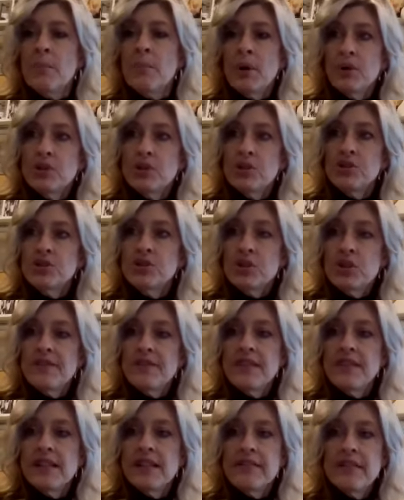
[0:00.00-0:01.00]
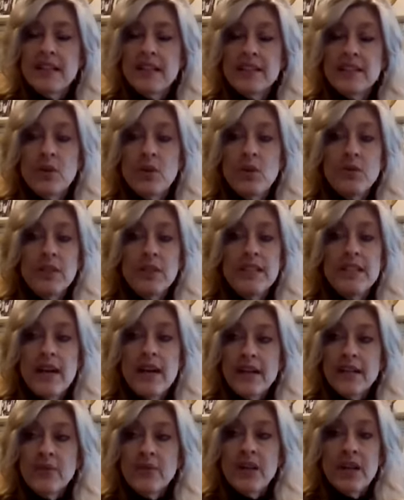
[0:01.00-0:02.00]
per serving, that's only
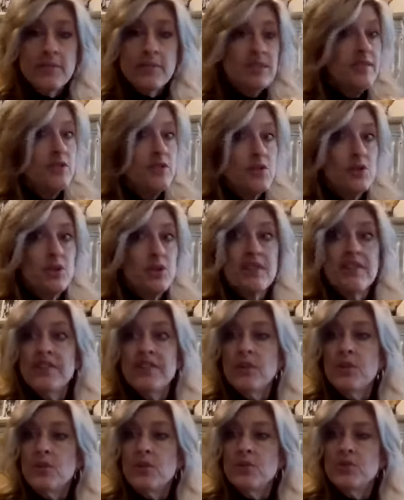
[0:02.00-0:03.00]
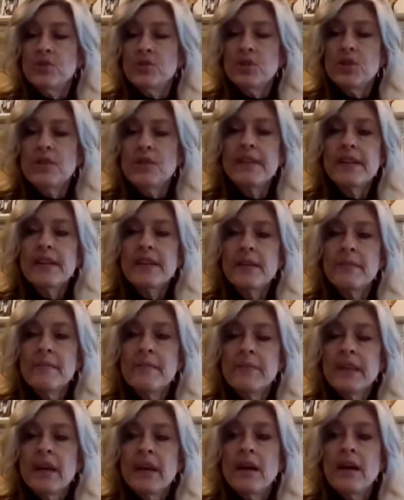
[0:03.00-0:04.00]
9 grams of sugar for the whole serving,
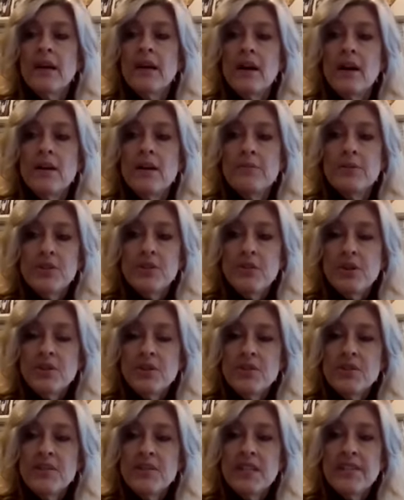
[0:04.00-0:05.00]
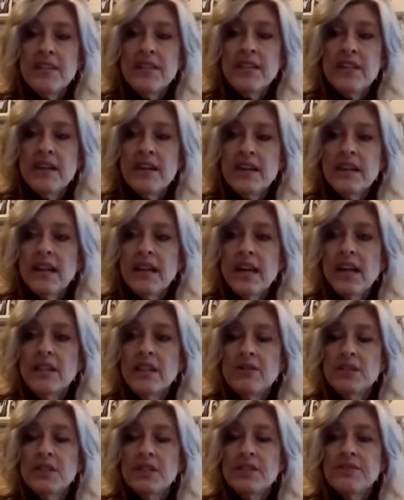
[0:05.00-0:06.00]
279
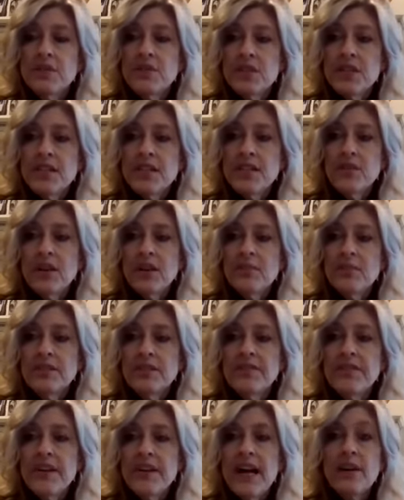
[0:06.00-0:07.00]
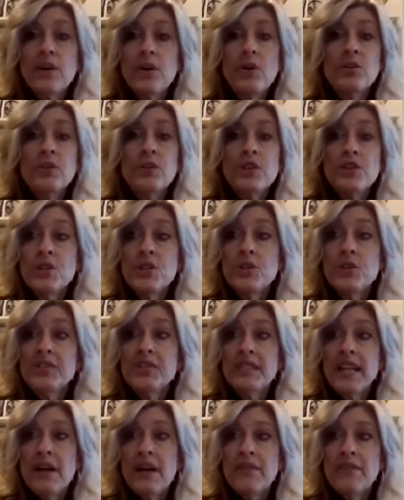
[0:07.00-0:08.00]
calories, 14 grams of fat, only 2
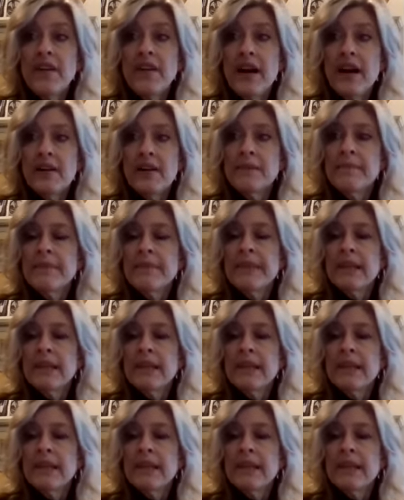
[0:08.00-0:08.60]
sat fat,